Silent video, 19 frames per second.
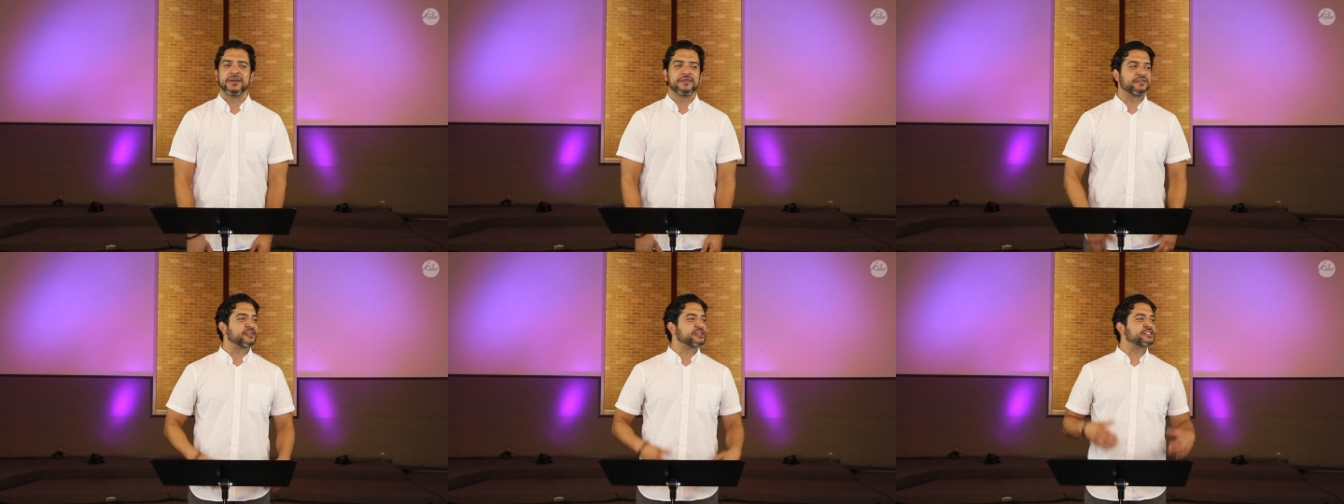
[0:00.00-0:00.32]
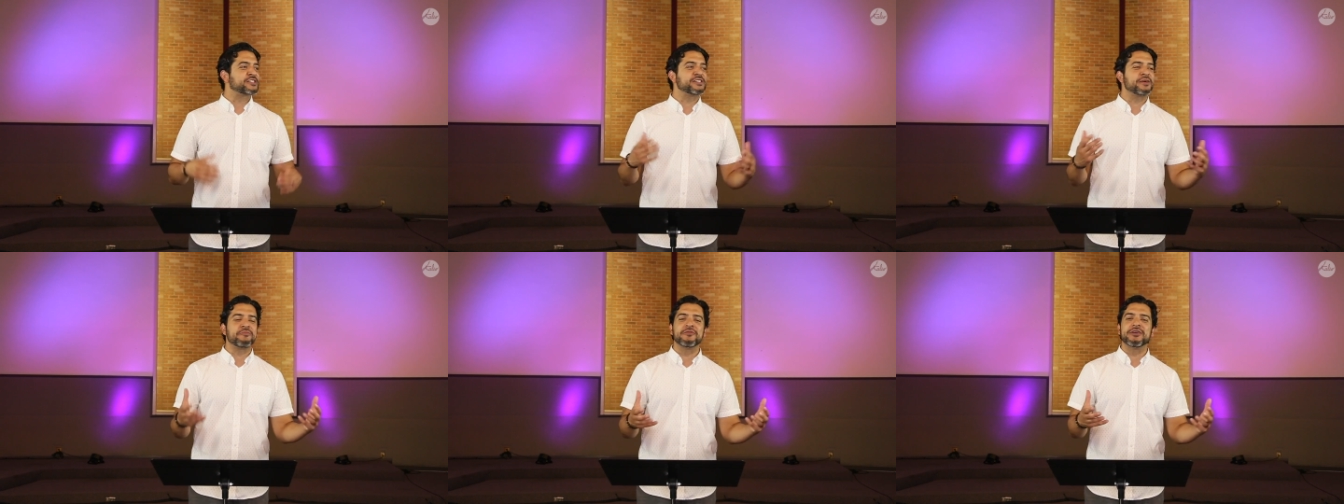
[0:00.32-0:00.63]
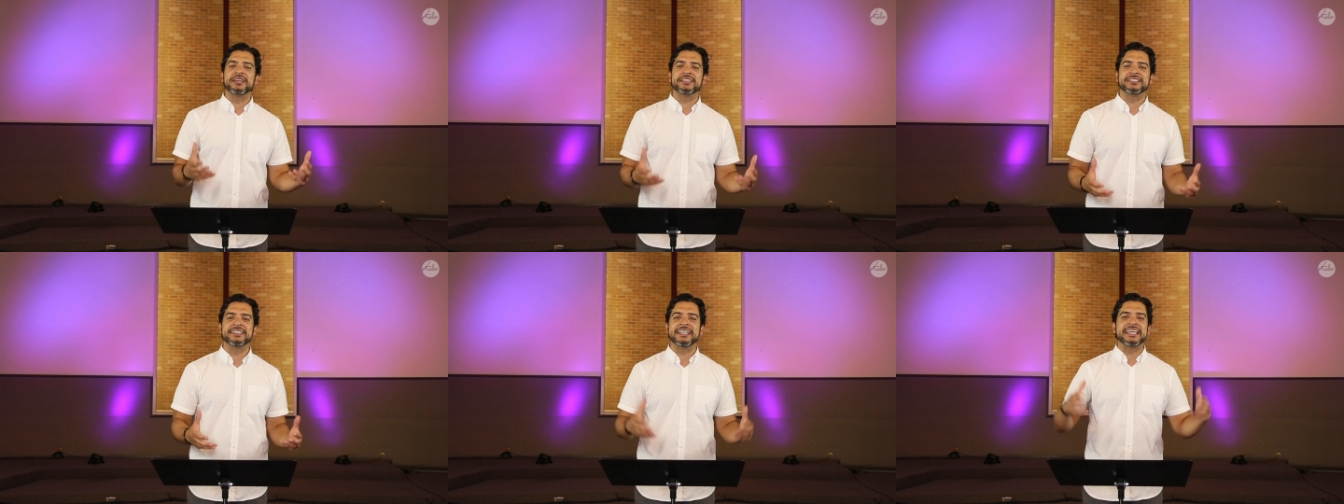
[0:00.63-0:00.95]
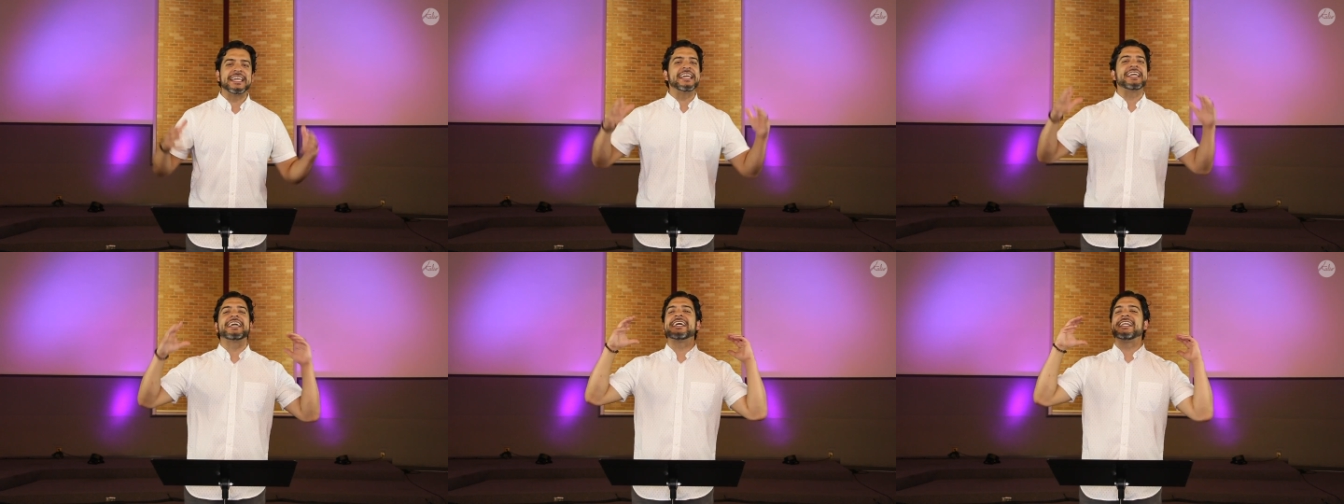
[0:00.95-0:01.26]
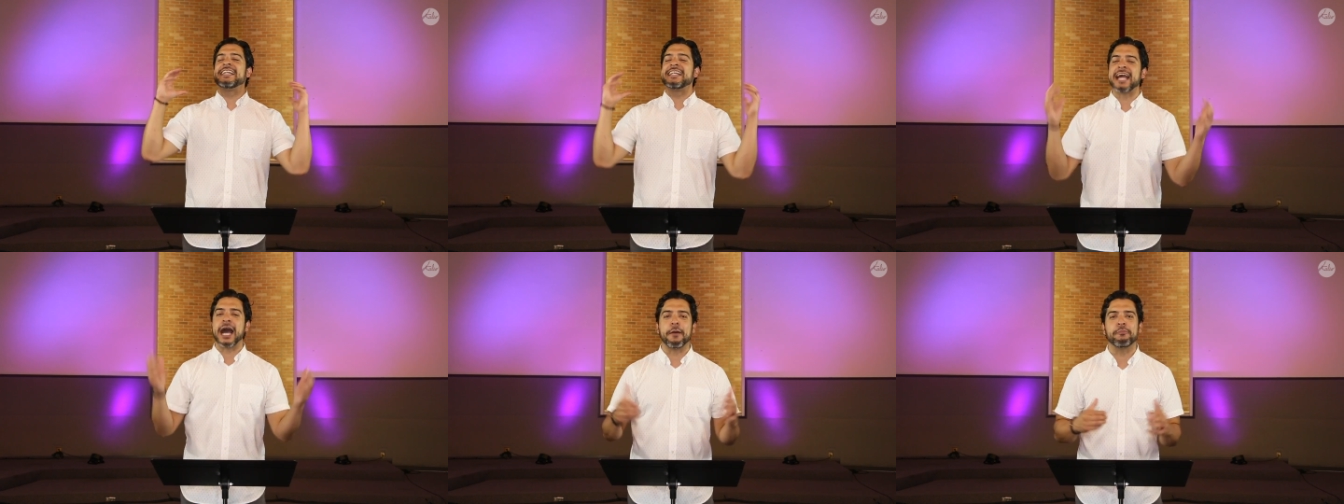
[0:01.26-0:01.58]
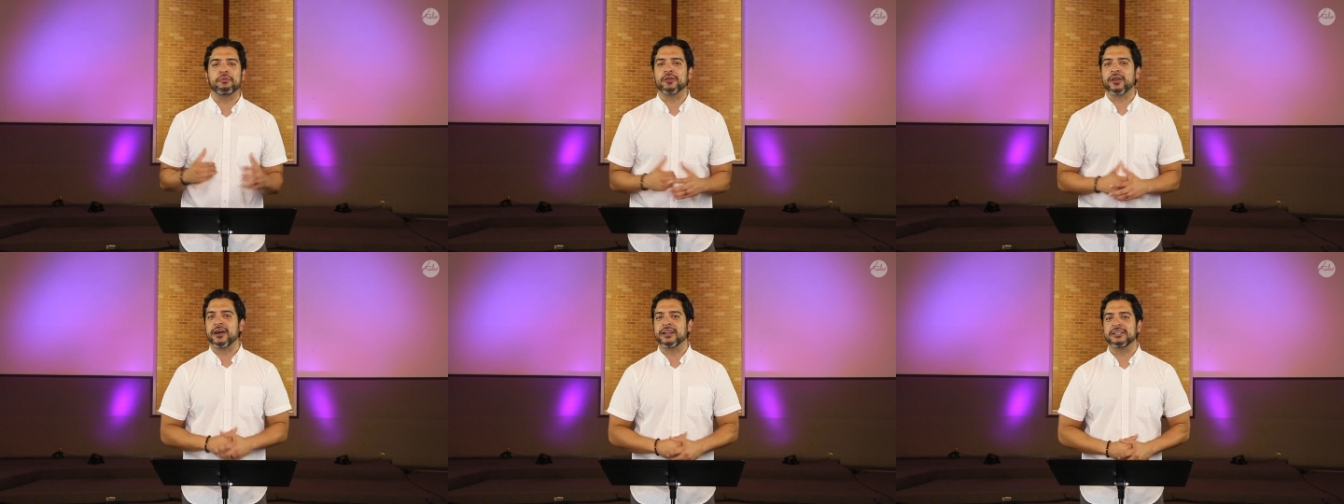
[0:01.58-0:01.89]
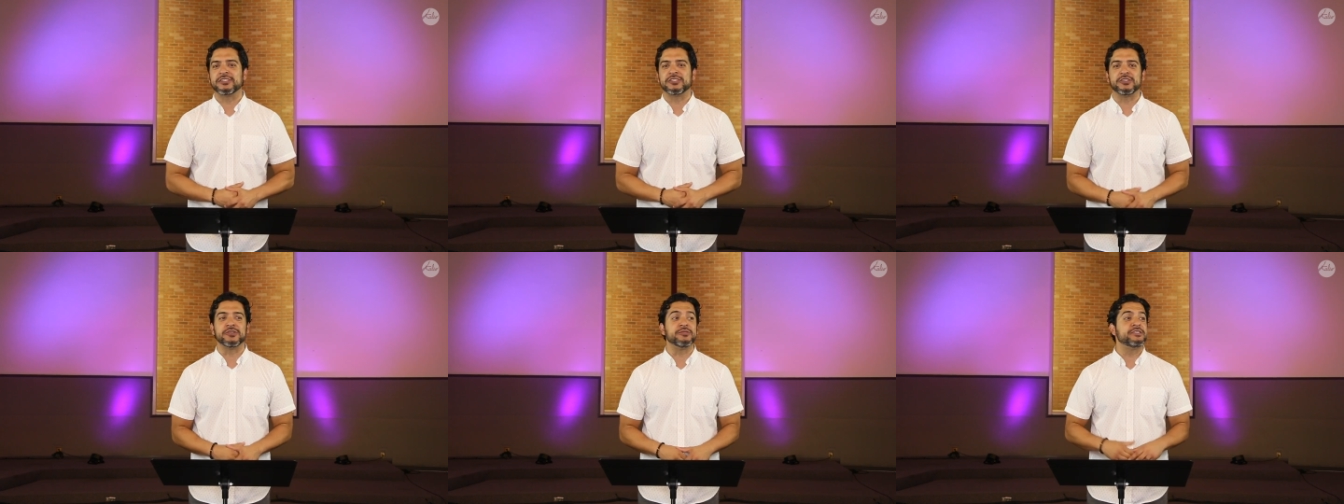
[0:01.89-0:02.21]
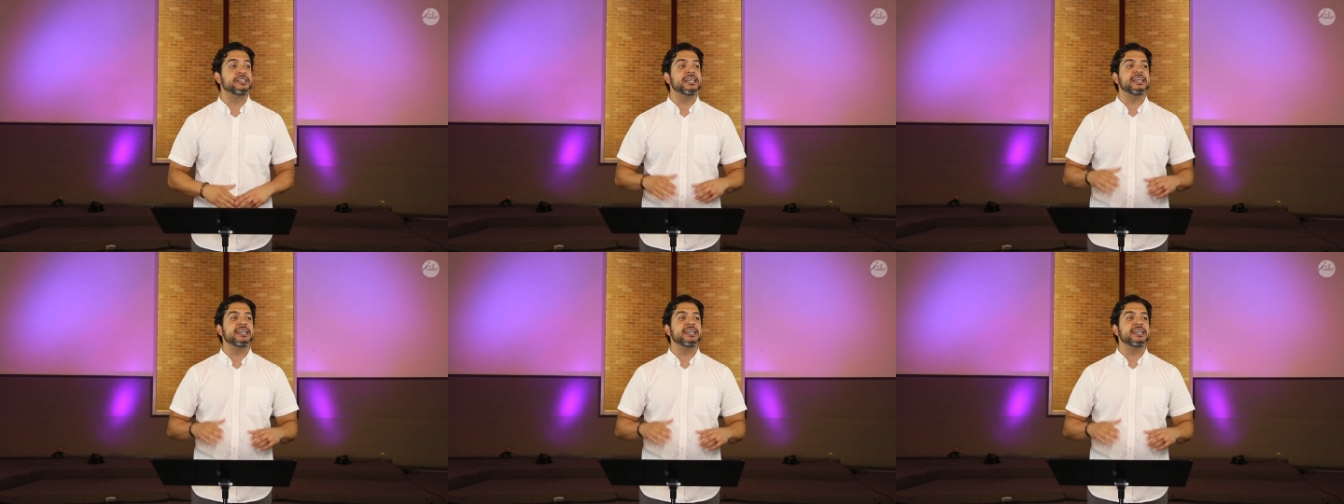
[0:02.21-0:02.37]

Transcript: For some reason, he cannot put on his shoes.